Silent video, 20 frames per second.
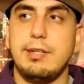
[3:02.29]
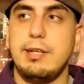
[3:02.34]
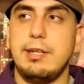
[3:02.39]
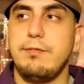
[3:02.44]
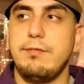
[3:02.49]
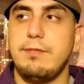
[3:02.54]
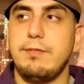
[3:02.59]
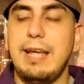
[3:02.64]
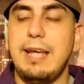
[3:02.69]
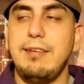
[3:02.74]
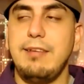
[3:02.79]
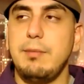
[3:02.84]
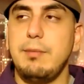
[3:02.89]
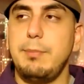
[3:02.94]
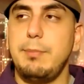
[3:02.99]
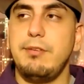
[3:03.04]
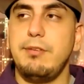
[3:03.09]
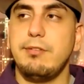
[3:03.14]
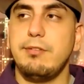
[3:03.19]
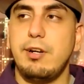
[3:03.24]
If
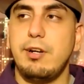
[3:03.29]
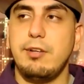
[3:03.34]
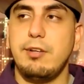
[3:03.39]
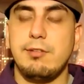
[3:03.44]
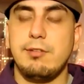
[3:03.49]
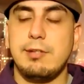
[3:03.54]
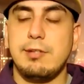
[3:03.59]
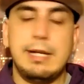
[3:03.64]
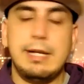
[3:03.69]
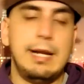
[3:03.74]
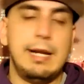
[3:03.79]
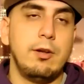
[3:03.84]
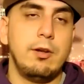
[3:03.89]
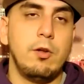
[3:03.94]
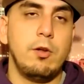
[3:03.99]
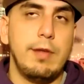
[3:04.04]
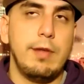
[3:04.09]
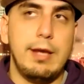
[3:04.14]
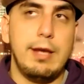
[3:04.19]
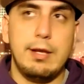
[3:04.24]
KCP starts, then I
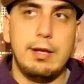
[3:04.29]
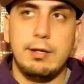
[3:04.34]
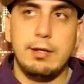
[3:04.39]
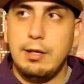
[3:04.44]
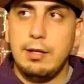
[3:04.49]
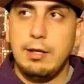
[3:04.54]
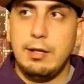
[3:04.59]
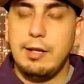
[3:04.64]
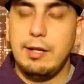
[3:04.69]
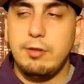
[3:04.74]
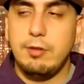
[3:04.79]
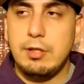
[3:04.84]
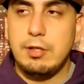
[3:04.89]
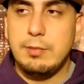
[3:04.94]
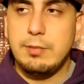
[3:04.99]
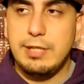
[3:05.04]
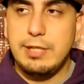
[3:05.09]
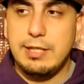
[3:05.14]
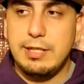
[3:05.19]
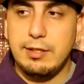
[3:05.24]
know that it's only
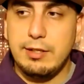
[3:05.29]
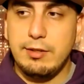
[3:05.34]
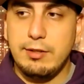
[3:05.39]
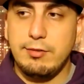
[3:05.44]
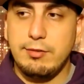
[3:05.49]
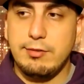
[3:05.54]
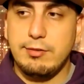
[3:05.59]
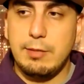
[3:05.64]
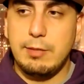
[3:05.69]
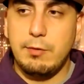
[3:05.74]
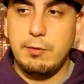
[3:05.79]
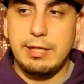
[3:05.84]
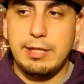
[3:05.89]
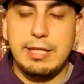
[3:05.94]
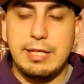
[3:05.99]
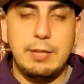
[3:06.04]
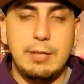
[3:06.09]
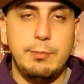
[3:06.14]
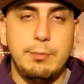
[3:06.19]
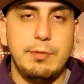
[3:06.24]
because they want to
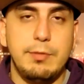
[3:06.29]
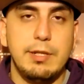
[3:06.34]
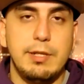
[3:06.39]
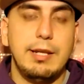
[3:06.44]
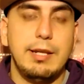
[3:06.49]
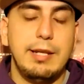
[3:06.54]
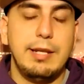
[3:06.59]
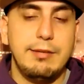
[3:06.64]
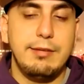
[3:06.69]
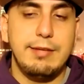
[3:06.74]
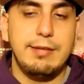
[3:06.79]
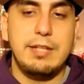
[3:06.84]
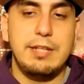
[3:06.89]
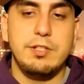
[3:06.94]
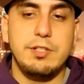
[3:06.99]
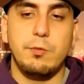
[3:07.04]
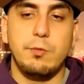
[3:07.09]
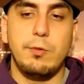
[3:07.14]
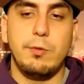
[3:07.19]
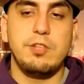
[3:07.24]
keep his
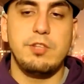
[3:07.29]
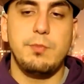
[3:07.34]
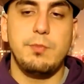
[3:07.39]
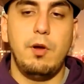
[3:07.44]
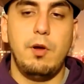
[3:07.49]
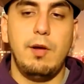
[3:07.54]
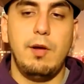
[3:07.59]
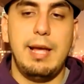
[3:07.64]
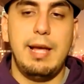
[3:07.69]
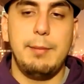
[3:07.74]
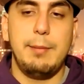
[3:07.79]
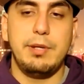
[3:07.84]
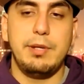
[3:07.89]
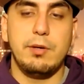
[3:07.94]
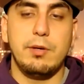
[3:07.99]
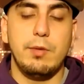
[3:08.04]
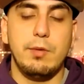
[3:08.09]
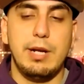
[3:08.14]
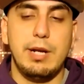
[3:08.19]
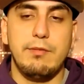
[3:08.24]
agent, Rich Paul, happy or
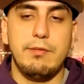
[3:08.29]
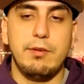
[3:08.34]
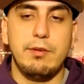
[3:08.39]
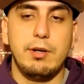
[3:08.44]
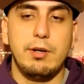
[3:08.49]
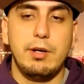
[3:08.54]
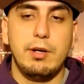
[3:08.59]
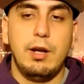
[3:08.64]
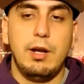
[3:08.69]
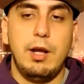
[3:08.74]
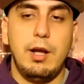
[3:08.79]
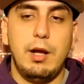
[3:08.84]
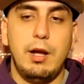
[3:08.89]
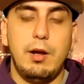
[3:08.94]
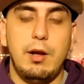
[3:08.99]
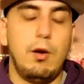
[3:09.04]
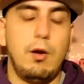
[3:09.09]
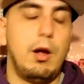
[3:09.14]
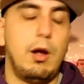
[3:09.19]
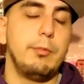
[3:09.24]
whatever.
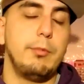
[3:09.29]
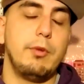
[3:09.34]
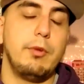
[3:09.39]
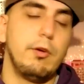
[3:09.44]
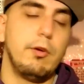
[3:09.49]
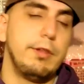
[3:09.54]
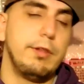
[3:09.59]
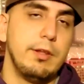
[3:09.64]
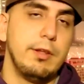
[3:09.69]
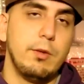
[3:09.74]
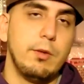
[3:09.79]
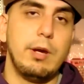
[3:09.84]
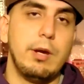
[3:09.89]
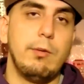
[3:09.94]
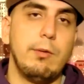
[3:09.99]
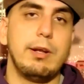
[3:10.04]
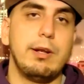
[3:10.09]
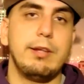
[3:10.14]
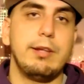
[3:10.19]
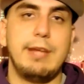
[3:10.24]
Or the other way
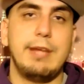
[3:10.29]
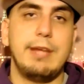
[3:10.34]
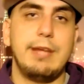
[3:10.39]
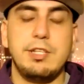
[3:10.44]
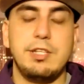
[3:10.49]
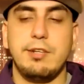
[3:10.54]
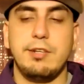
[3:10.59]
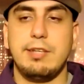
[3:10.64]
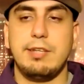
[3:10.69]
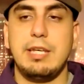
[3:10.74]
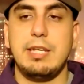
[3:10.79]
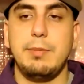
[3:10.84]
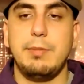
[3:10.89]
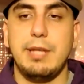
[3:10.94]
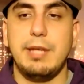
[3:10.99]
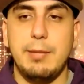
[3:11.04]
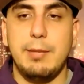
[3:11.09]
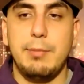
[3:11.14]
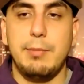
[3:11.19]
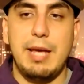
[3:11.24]
around, his agent is keeping
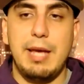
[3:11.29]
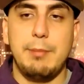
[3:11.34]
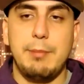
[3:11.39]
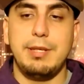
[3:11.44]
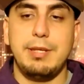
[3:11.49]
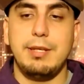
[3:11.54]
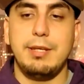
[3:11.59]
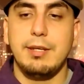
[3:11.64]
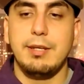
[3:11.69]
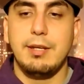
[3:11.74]
him happy.